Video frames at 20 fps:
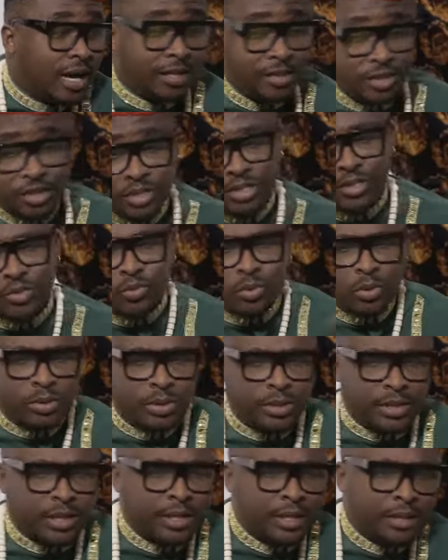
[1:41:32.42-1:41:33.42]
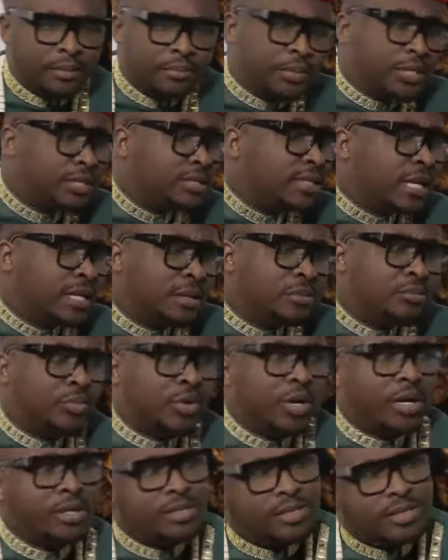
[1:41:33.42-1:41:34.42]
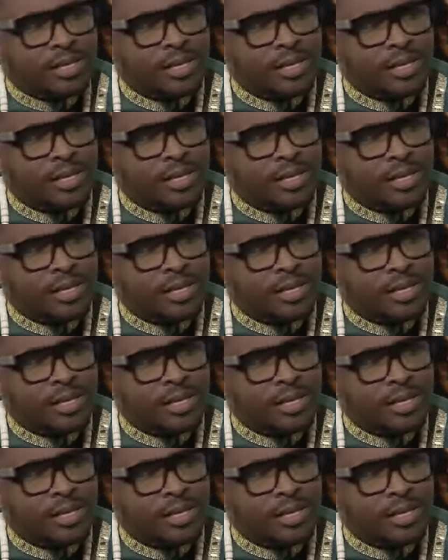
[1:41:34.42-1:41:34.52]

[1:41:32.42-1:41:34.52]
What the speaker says: And she's one time Miss Anambra